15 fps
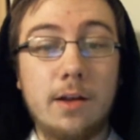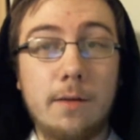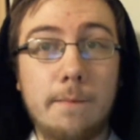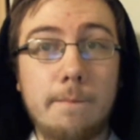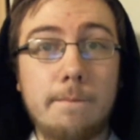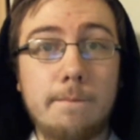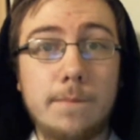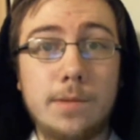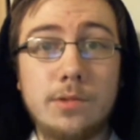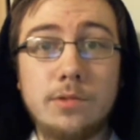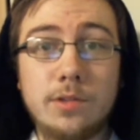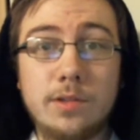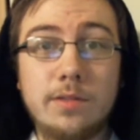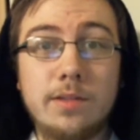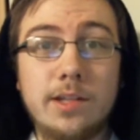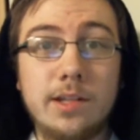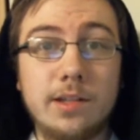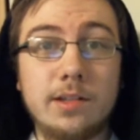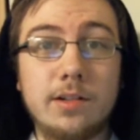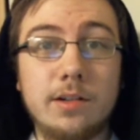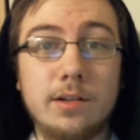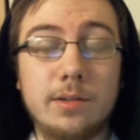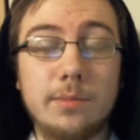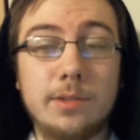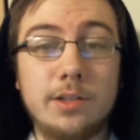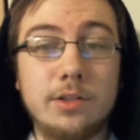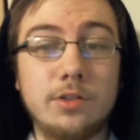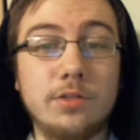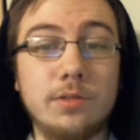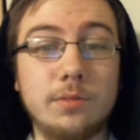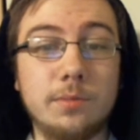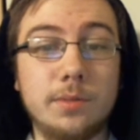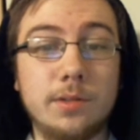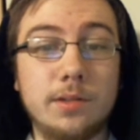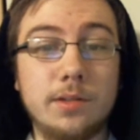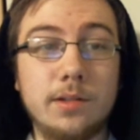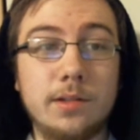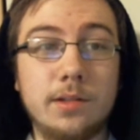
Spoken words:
most of the other army's troops.